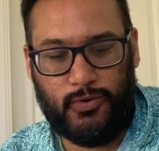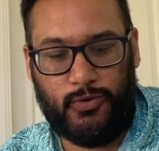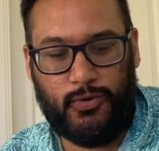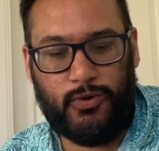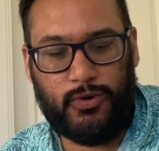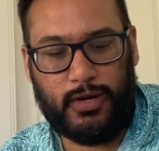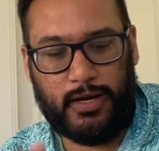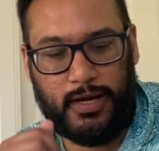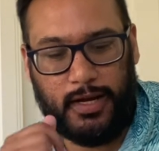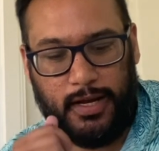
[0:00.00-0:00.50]

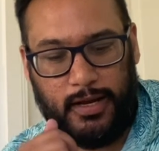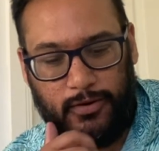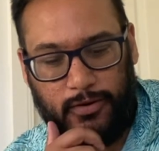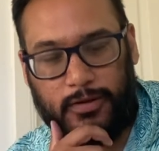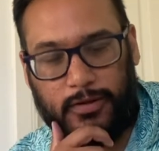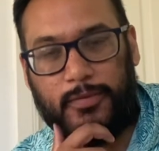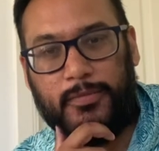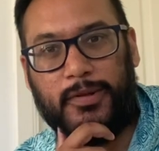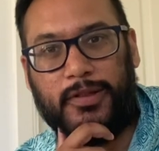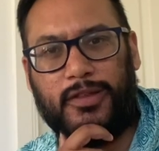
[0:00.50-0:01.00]
order, he
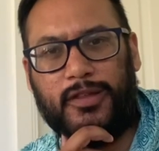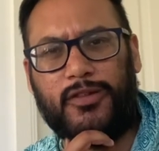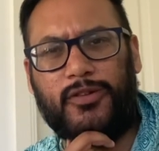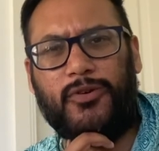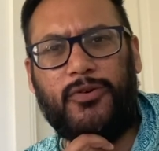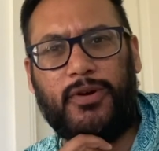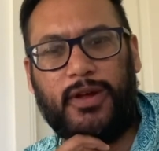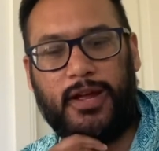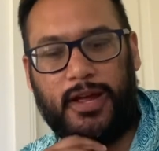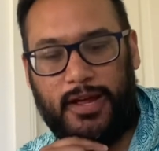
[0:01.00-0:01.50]
looked a bit
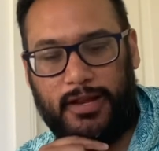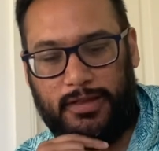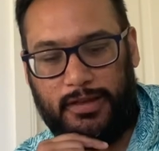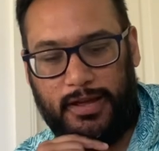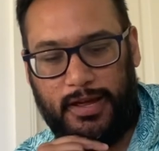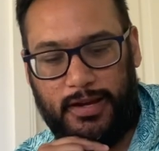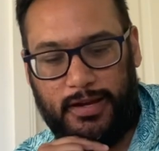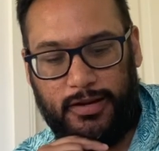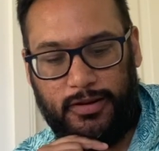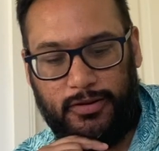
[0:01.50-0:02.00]
disorientated.